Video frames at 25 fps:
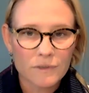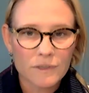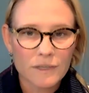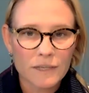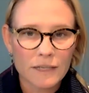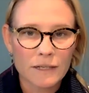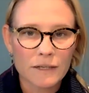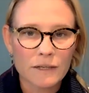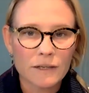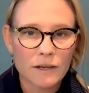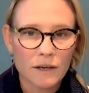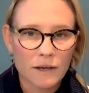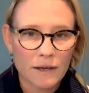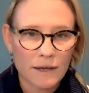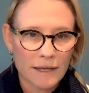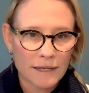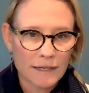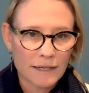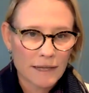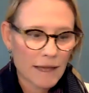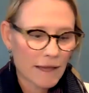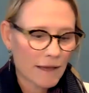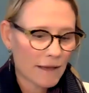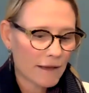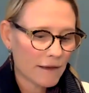can
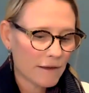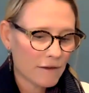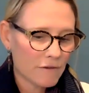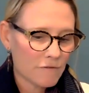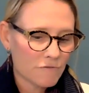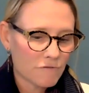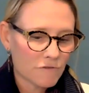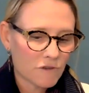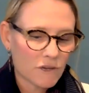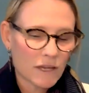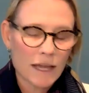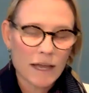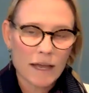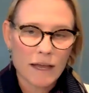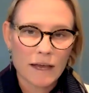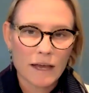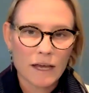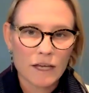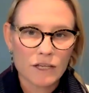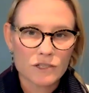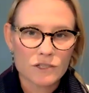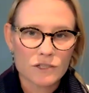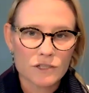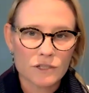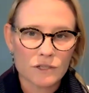guide every
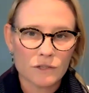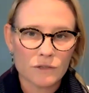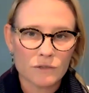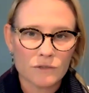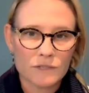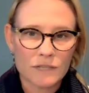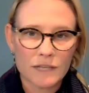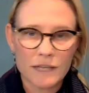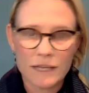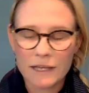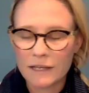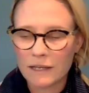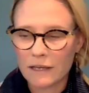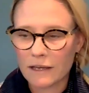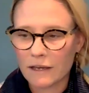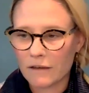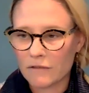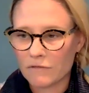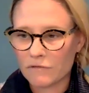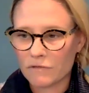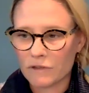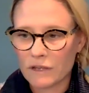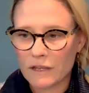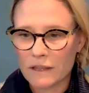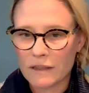action you take,
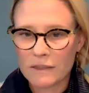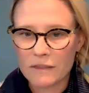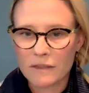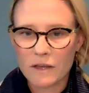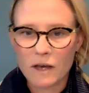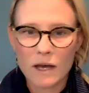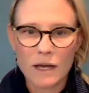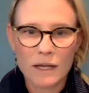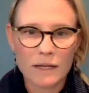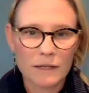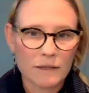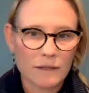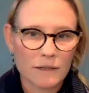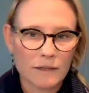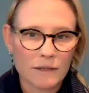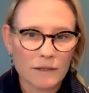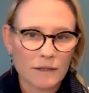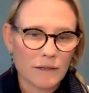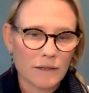every thought.